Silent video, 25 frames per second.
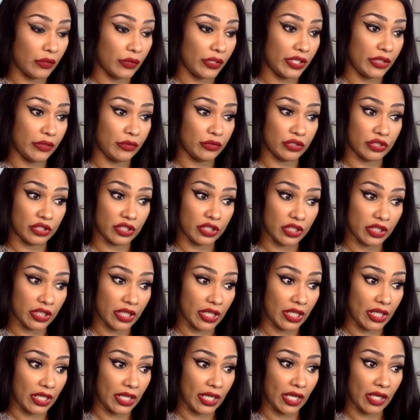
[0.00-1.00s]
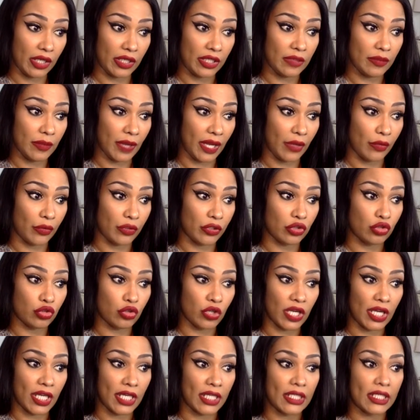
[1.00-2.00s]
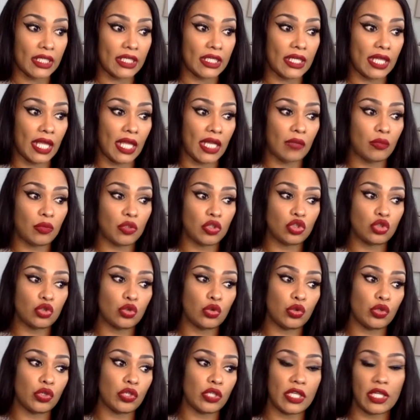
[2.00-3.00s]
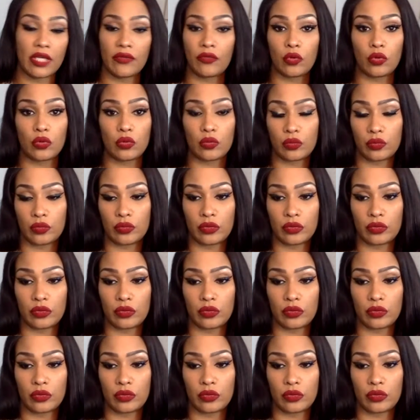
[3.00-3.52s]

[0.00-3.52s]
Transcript: when he was young, and now he might want to try it again at a mature level.